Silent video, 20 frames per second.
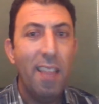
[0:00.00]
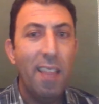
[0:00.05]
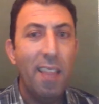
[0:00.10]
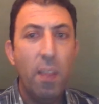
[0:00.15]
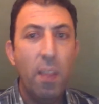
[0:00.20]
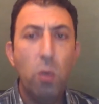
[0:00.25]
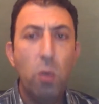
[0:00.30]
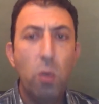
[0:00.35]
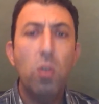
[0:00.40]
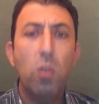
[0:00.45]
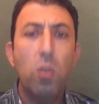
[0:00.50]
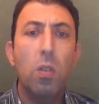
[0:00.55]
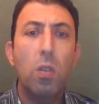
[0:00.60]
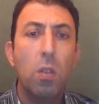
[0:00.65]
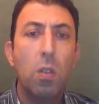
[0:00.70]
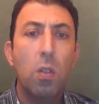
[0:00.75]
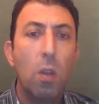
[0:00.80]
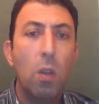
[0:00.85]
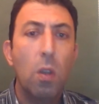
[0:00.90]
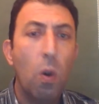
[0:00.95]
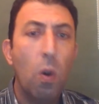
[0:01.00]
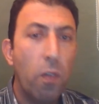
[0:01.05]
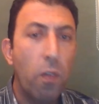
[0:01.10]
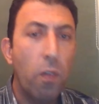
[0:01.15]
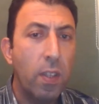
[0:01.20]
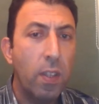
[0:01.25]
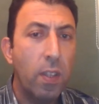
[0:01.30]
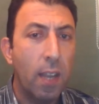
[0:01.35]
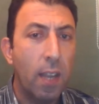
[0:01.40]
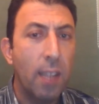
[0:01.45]
The use
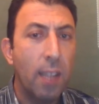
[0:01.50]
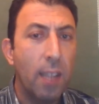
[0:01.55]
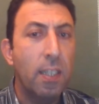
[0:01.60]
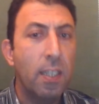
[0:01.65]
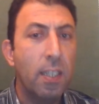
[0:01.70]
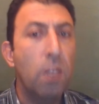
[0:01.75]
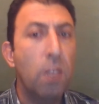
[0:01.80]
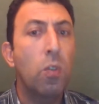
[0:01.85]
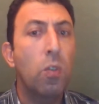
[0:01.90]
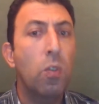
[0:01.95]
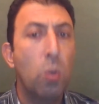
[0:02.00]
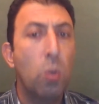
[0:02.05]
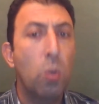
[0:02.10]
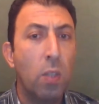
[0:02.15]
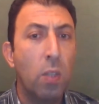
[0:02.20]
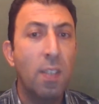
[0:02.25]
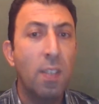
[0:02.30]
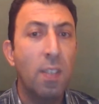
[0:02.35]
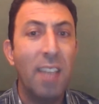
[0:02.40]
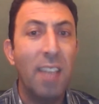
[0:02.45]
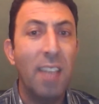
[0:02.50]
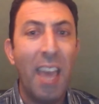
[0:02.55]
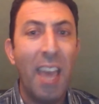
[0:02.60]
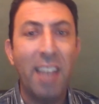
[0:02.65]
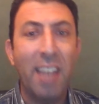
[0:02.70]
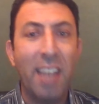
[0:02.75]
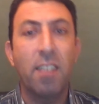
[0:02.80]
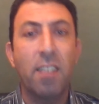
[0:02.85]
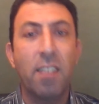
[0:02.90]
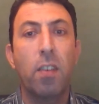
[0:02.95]
of internet gives students
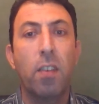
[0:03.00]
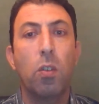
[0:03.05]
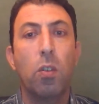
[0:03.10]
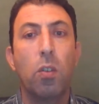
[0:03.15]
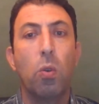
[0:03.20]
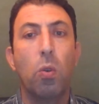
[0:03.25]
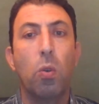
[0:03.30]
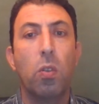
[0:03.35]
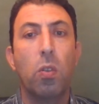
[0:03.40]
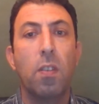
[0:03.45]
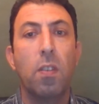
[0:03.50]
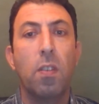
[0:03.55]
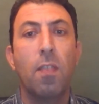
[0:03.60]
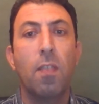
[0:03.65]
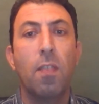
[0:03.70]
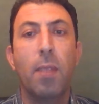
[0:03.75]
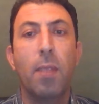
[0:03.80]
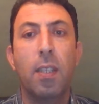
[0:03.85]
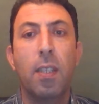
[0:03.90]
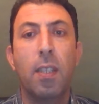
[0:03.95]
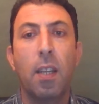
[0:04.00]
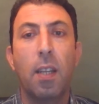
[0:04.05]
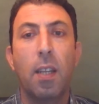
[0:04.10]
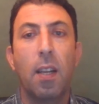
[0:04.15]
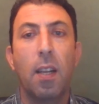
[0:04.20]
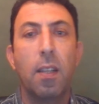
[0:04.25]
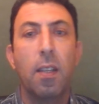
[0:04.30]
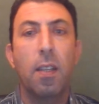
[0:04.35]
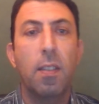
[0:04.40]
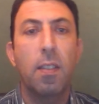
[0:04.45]
extra resources and
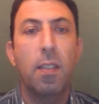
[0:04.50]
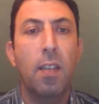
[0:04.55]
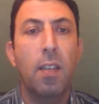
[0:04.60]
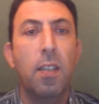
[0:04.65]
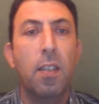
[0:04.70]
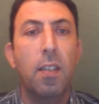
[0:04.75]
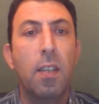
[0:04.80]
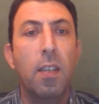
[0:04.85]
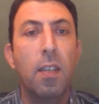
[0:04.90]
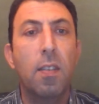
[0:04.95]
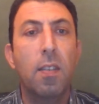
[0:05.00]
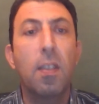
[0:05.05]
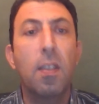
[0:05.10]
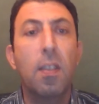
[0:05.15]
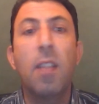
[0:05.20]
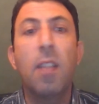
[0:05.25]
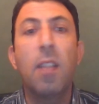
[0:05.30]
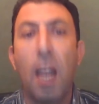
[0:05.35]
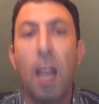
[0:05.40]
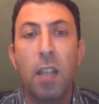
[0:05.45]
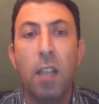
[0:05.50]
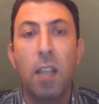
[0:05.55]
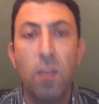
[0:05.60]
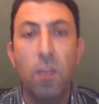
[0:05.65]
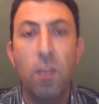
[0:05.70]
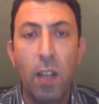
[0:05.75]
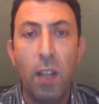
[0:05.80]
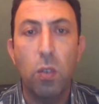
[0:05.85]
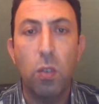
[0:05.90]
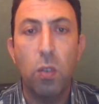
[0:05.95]
material, such as
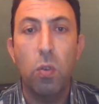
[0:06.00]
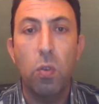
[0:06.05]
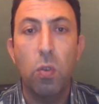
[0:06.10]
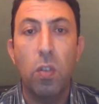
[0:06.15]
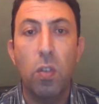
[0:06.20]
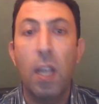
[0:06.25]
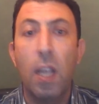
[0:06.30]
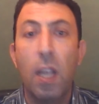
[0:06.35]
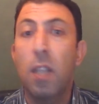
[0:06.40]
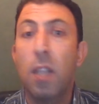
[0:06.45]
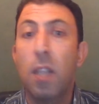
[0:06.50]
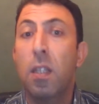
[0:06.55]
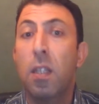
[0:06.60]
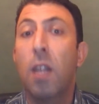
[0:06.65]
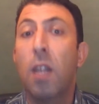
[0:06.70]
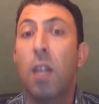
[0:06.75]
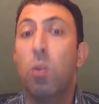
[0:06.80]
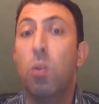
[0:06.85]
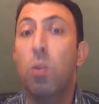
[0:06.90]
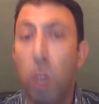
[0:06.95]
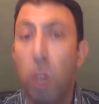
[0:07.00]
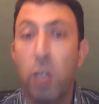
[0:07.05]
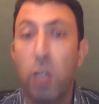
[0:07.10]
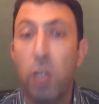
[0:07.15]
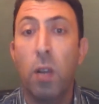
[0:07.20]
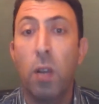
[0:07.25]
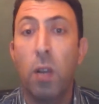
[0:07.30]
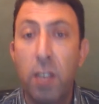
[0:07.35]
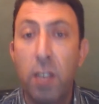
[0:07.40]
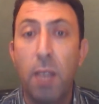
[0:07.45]
interactive lessons and
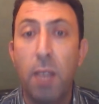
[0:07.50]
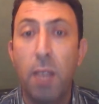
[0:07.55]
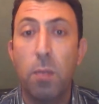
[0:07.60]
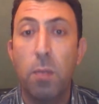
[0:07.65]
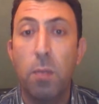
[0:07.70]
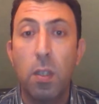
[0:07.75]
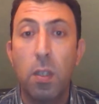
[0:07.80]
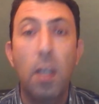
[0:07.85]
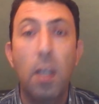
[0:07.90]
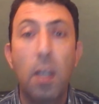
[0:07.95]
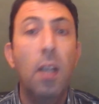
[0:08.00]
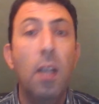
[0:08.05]
educational games.